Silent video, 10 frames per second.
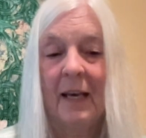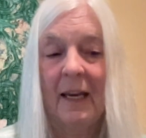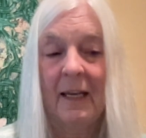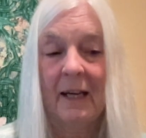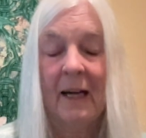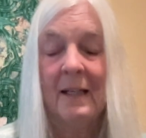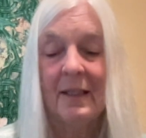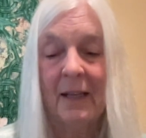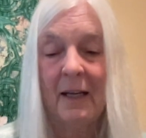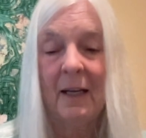and I
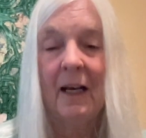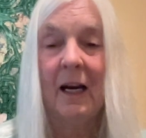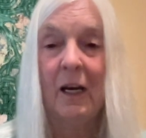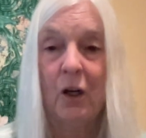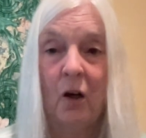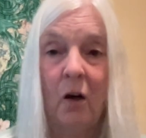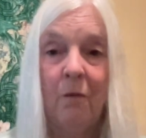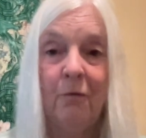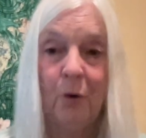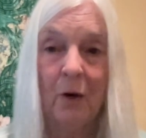say, I call
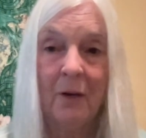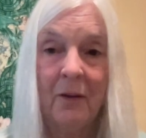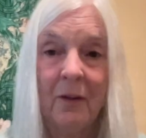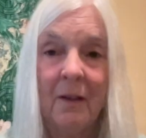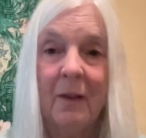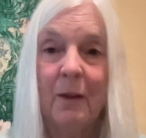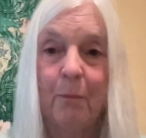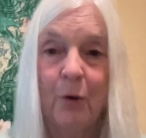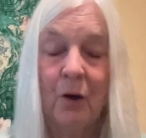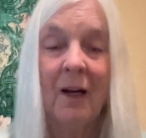forth the
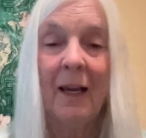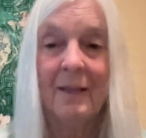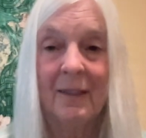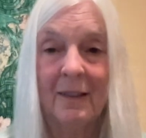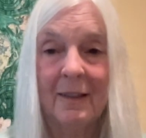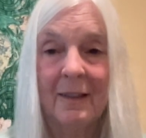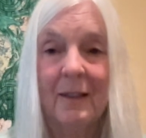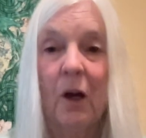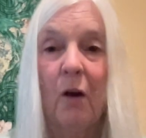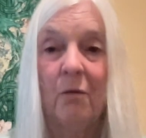pure essence
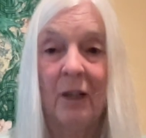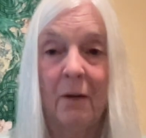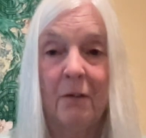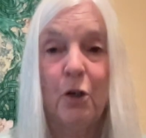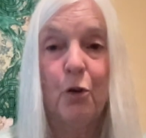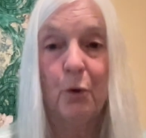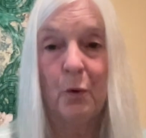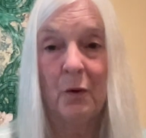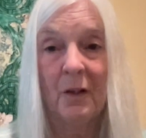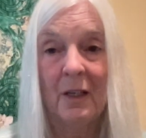of love and
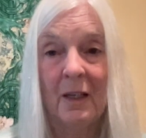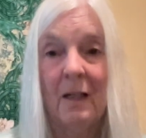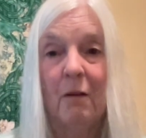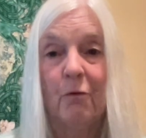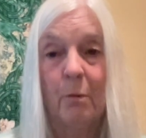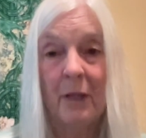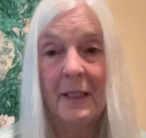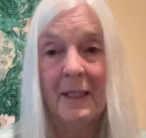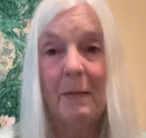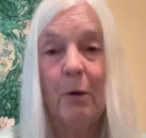truth from the
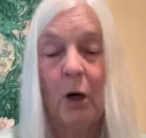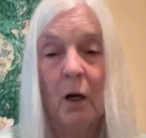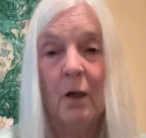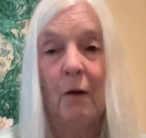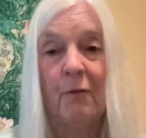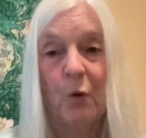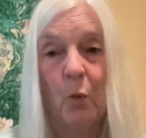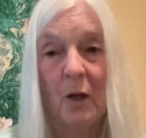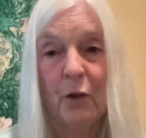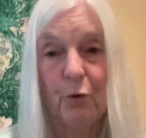deep heart of the
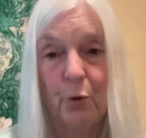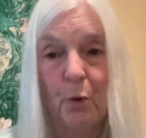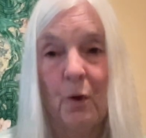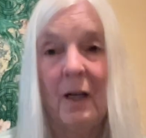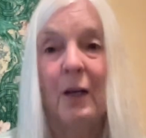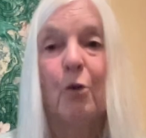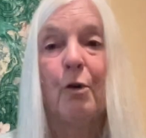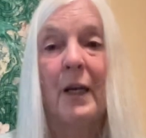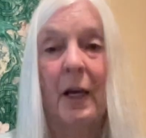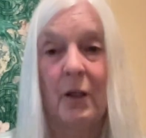one true
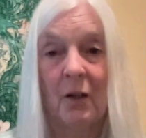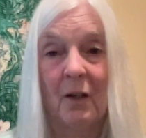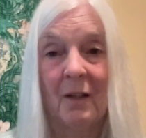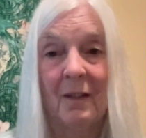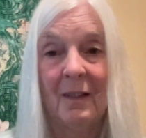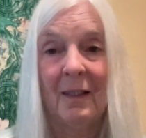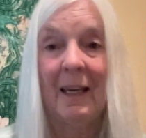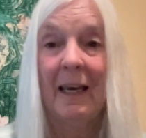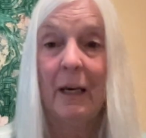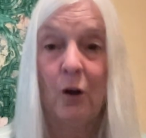Creator
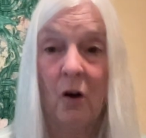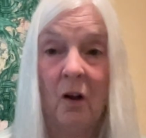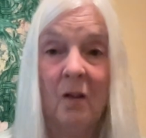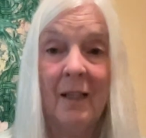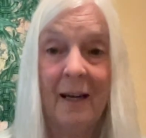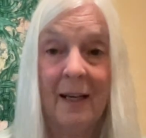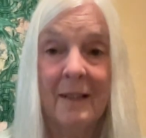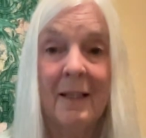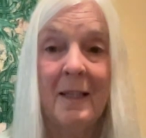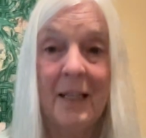and all
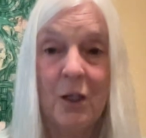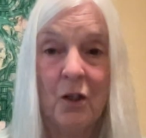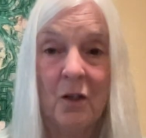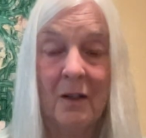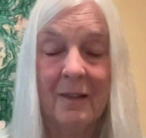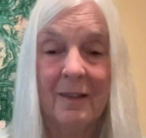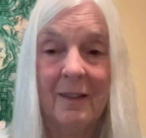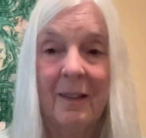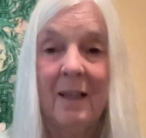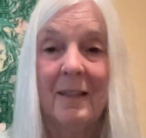guides and teachers
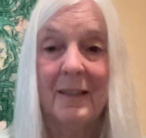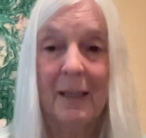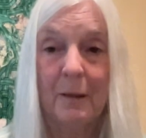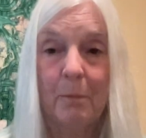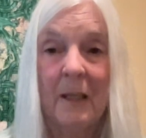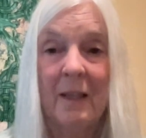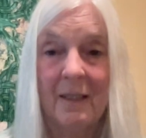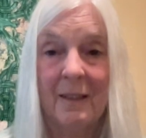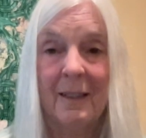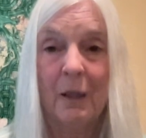sent by
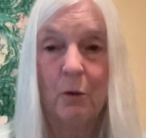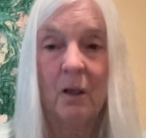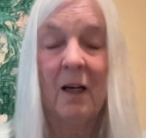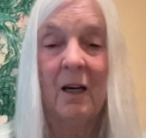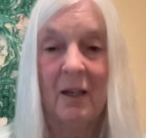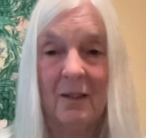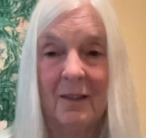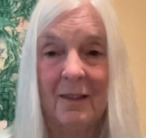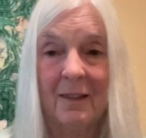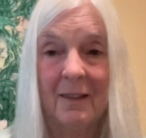that sacred heart.